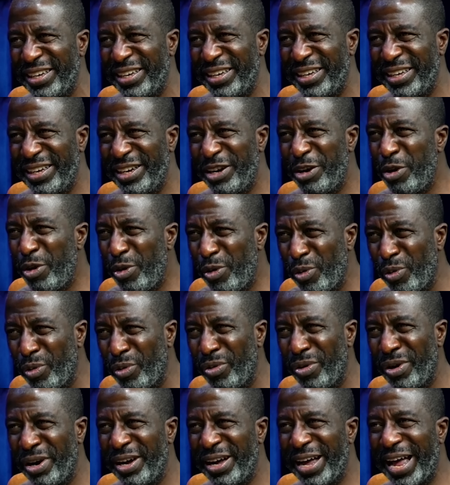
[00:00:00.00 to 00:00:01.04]
Who?
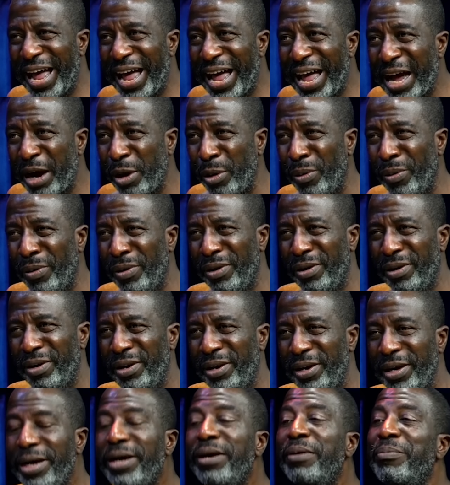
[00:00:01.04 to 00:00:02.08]
How?
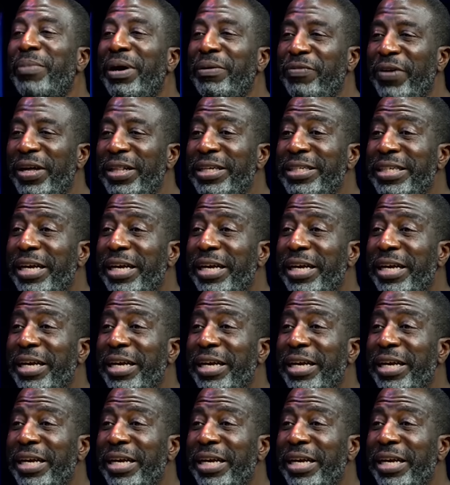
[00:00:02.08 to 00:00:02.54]
My father's house